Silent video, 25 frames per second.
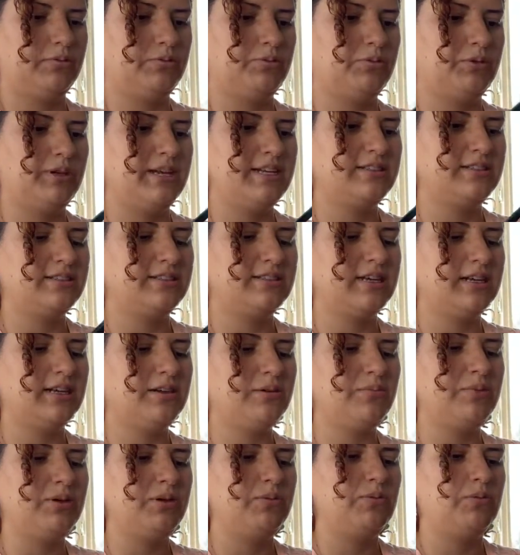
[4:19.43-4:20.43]
it's going to
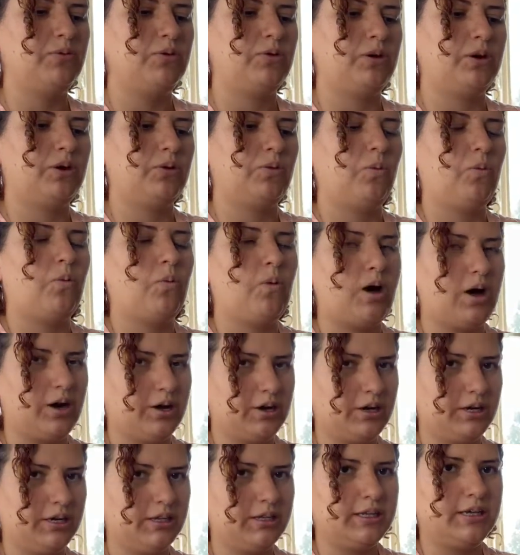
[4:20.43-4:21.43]
be more
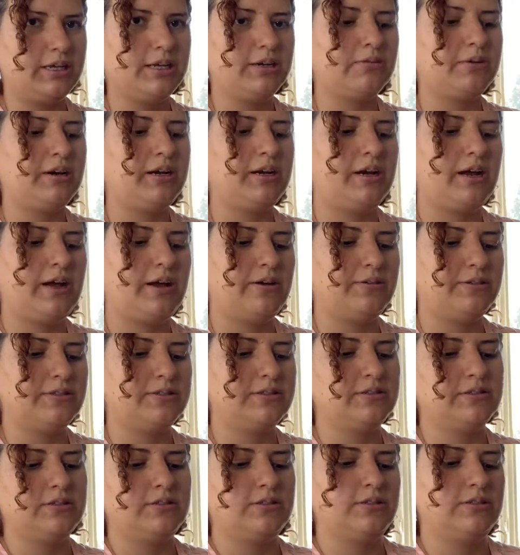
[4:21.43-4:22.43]
watery. Like right now
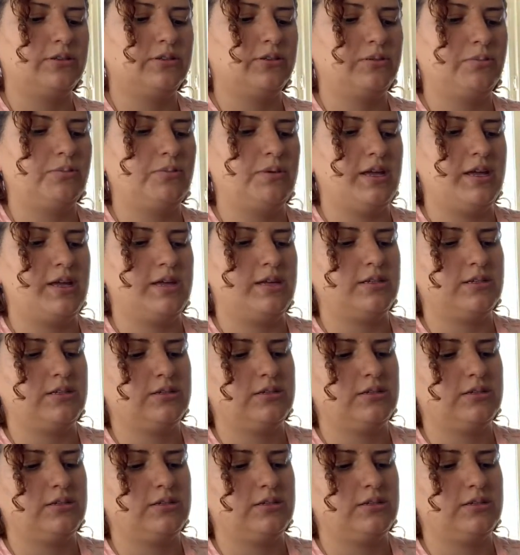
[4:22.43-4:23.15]
it's a little bit